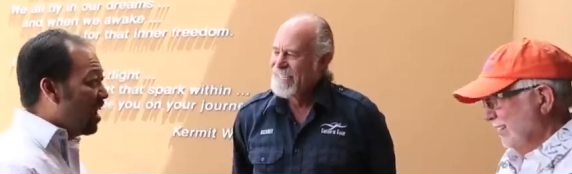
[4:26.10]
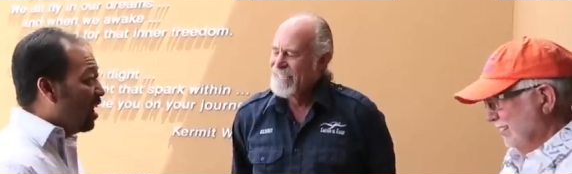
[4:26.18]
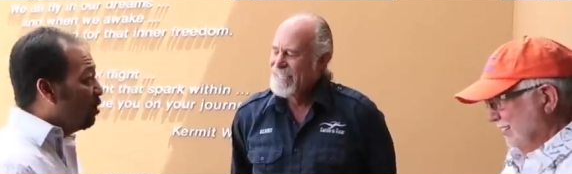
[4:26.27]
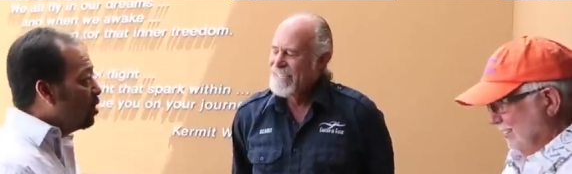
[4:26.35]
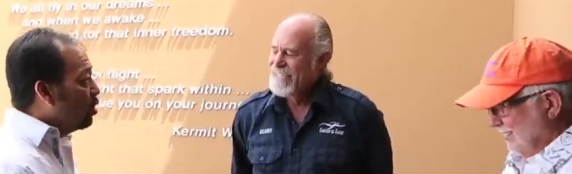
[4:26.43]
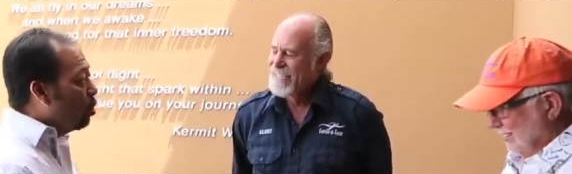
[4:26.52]

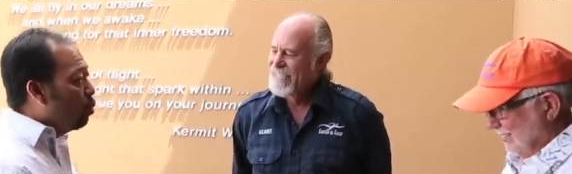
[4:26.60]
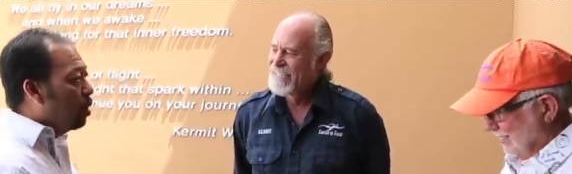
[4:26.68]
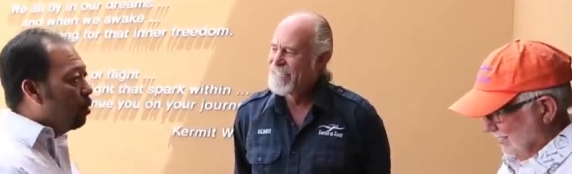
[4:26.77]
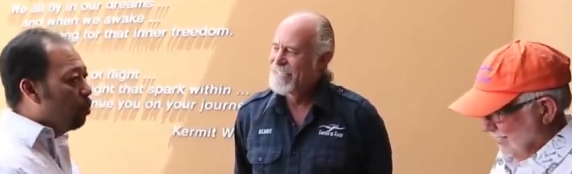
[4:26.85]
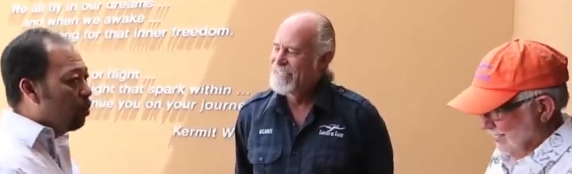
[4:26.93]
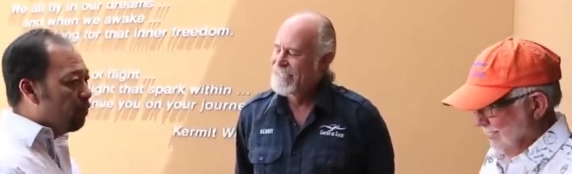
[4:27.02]
Speaker 1: and you know
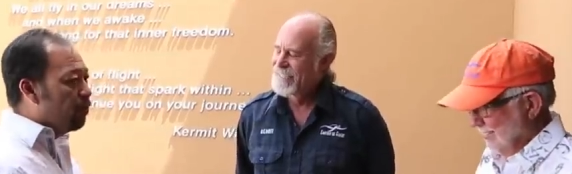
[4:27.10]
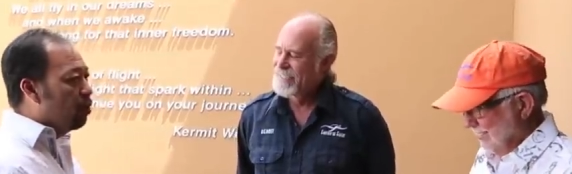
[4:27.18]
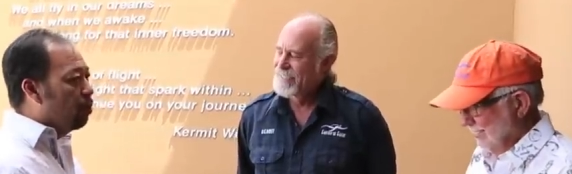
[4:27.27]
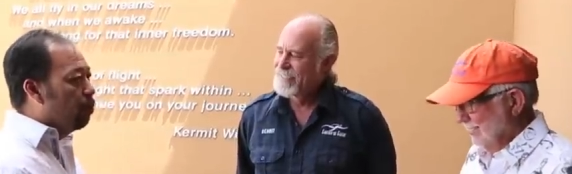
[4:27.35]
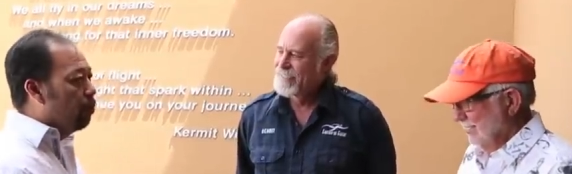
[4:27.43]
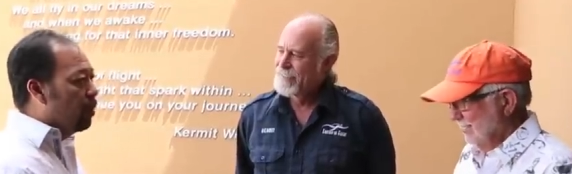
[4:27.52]
we we
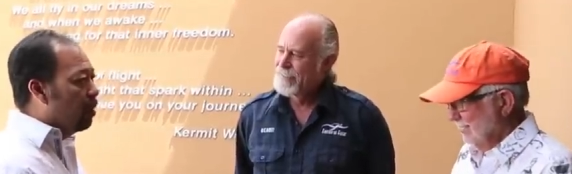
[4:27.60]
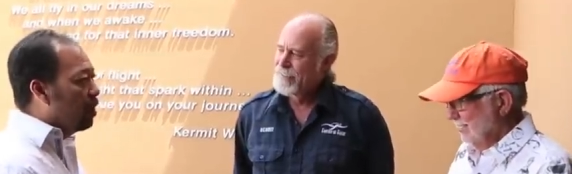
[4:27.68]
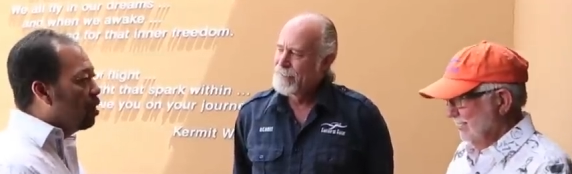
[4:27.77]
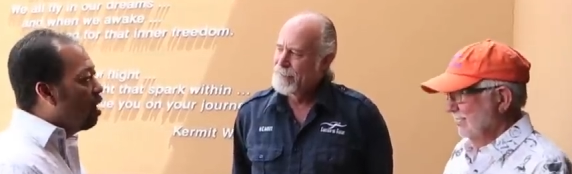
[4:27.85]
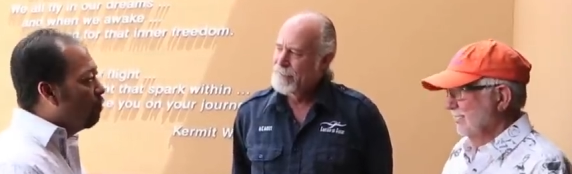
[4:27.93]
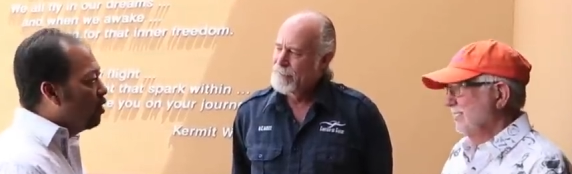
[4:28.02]
feel very
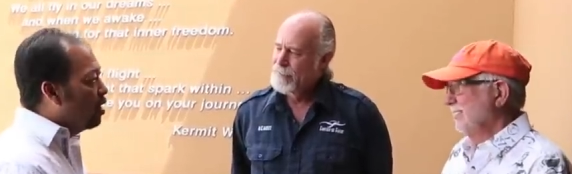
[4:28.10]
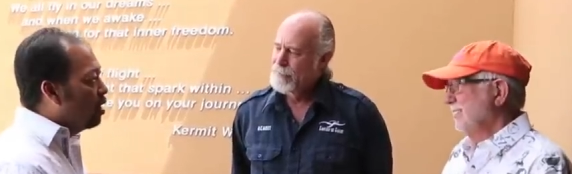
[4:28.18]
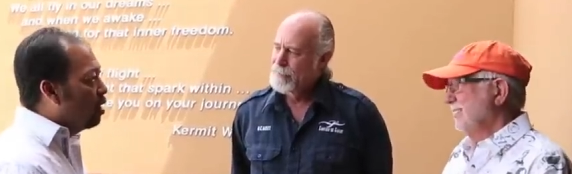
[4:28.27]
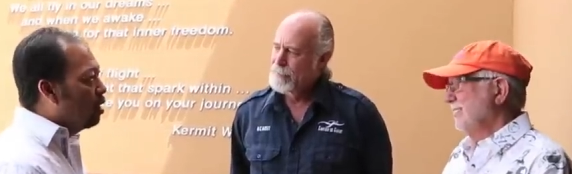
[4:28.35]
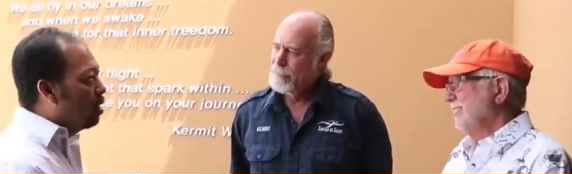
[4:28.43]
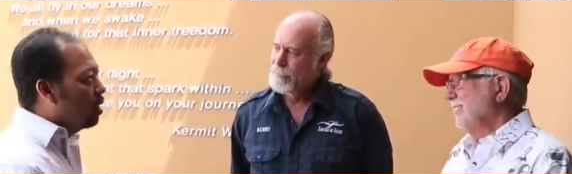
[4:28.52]
confident
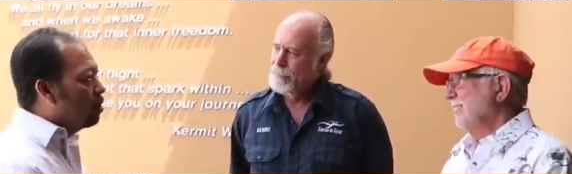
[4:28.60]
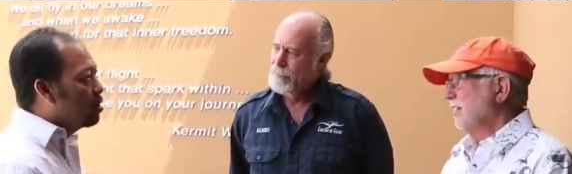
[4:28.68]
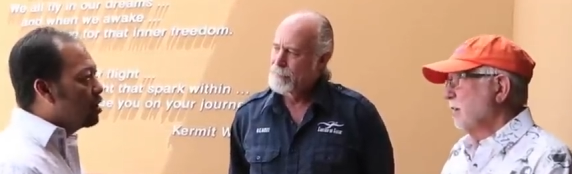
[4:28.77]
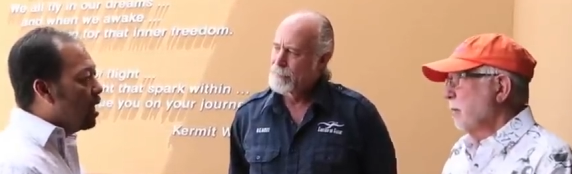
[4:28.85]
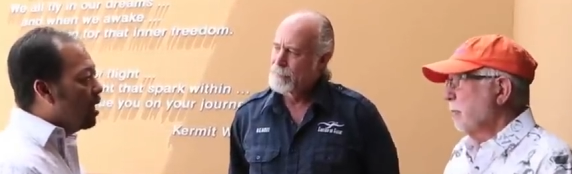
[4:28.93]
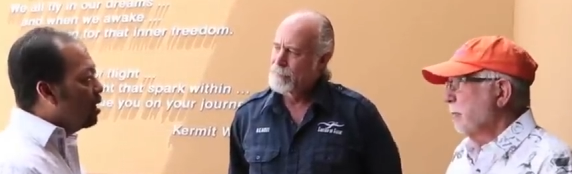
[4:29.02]
in
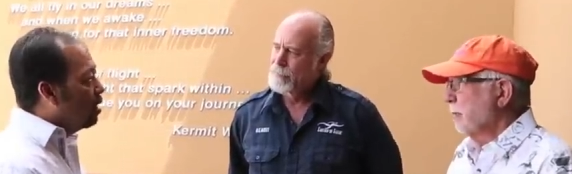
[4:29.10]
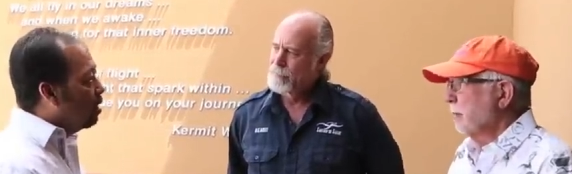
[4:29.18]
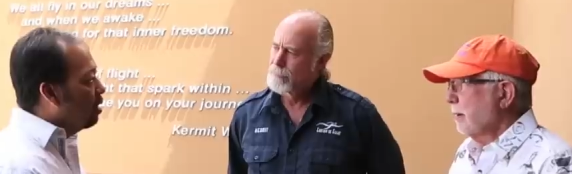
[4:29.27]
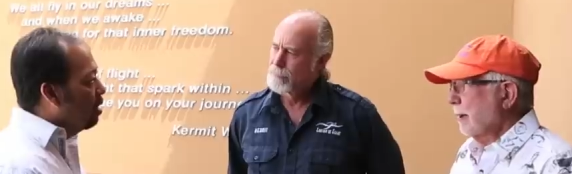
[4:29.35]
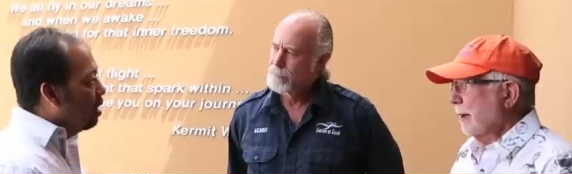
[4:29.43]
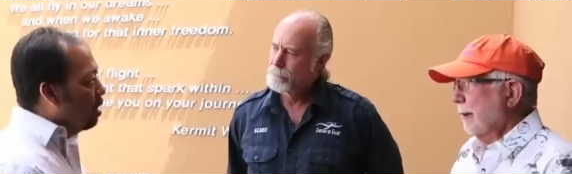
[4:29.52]

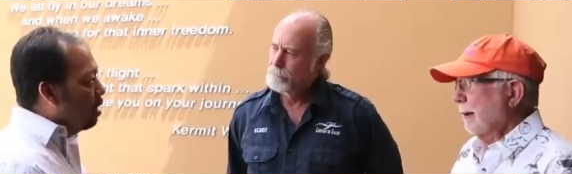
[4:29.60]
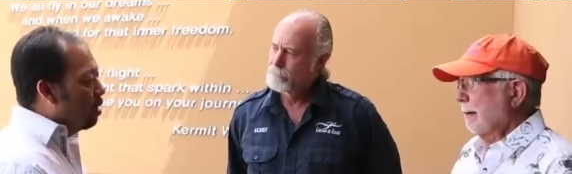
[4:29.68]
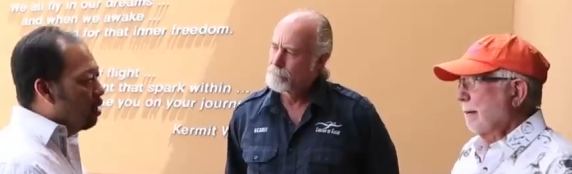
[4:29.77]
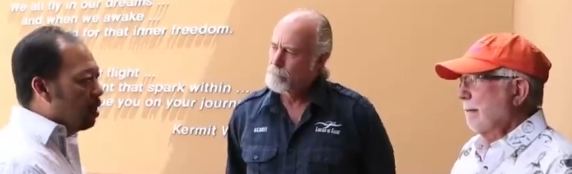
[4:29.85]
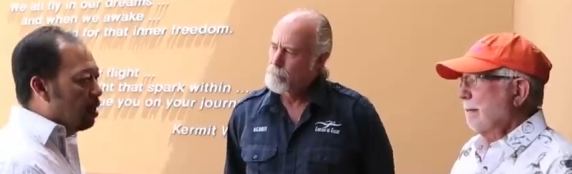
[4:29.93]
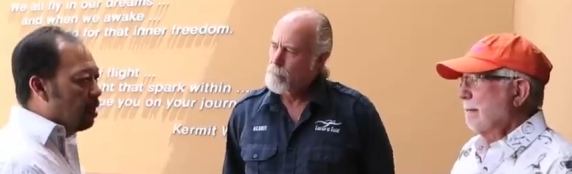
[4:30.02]
understanding
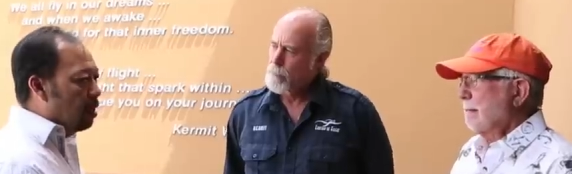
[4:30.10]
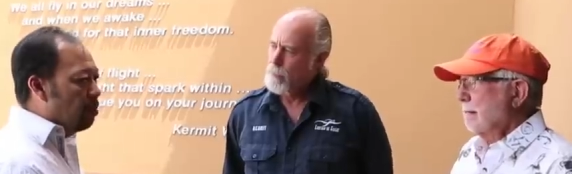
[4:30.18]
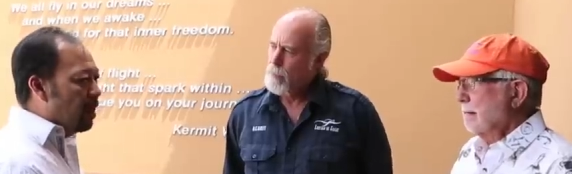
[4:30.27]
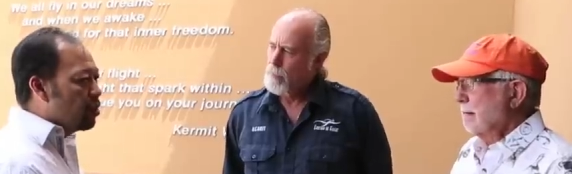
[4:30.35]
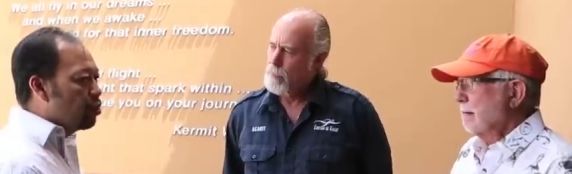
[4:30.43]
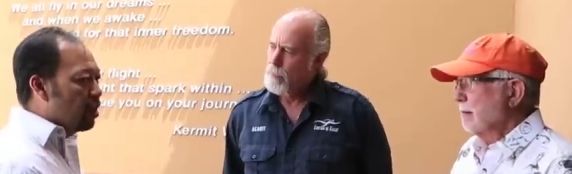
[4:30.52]
the
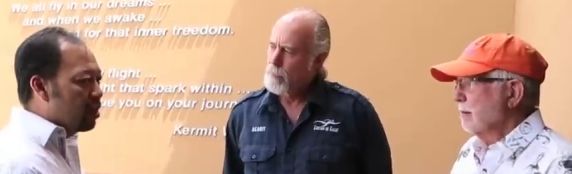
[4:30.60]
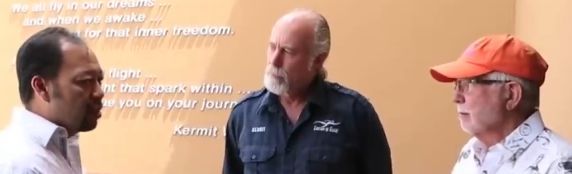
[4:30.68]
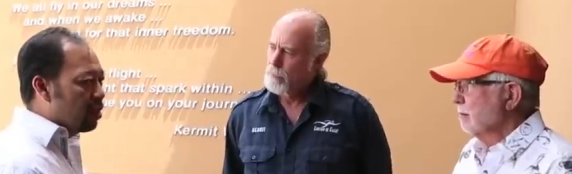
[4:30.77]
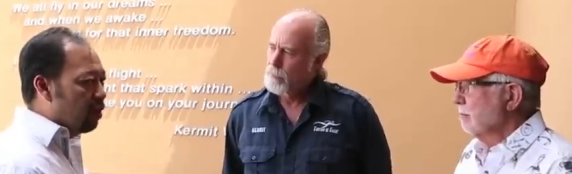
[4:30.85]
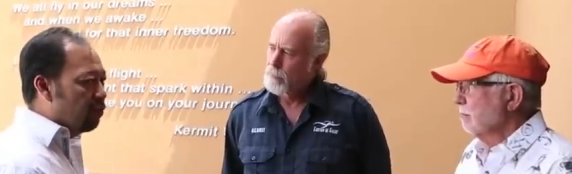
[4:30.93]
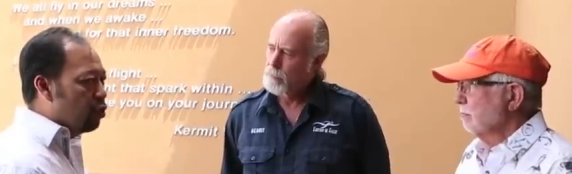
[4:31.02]

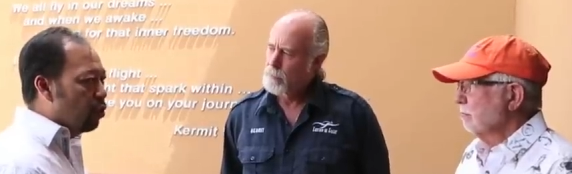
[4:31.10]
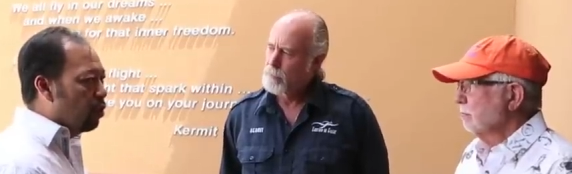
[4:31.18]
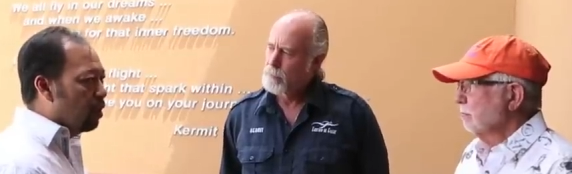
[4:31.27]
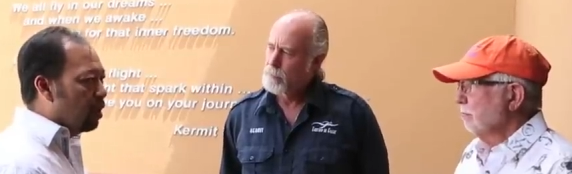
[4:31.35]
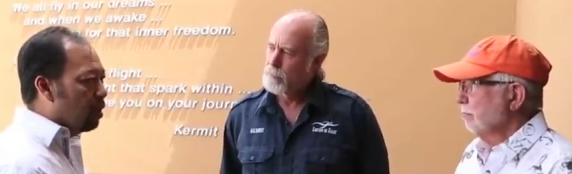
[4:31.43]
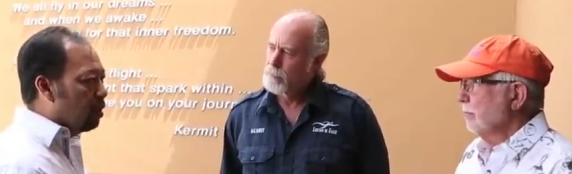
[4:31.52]
metrics of
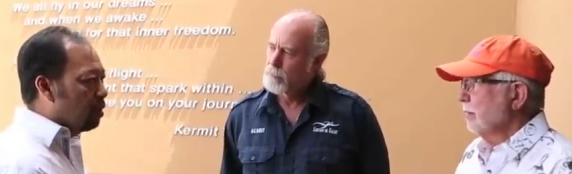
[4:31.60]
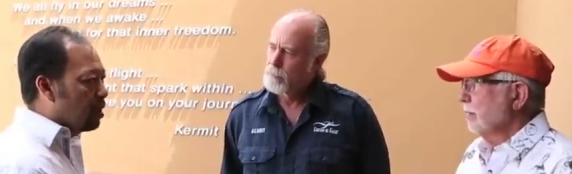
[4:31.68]
doing